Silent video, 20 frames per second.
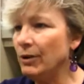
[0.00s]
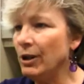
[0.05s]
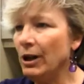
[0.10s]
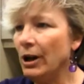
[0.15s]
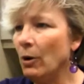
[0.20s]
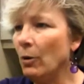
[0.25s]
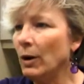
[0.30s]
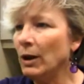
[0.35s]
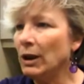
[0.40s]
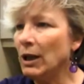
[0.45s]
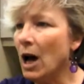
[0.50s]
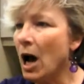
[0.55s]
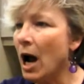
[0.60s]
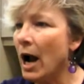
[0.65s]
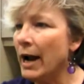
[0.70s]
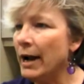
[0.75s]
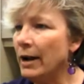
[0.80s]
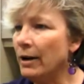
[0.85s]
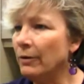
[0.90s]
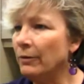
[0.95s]
a
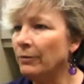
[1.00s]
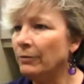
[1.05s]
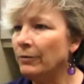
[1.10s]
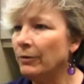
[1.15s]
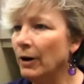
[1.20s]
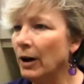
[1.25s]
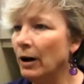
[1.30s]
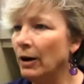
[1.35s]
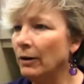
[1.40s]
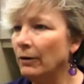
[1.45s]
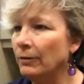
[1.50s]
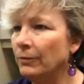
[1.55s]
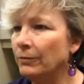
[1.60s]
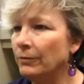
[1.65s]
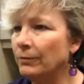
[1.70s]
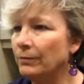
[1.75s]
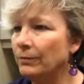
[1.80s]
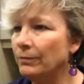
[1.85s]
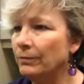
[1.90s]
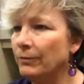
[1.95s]
line
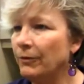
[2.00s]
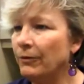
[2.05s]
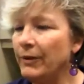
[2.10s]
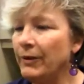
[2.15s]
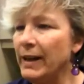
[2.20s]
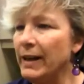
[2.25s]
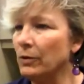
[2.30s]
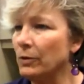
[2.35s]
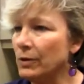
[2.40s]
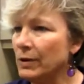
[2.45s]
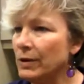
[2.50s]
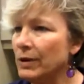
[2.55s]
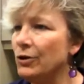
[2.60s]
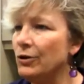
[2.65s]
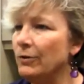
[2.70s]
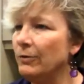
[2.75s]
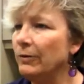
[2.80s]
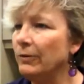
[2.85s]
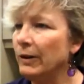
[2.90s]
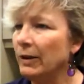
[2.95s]
of fields
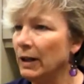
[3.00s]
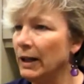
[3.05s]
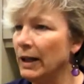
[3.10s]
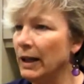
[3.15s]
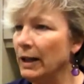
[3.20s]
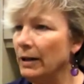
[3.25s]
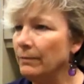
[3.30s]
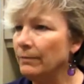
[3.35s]
that you fill in.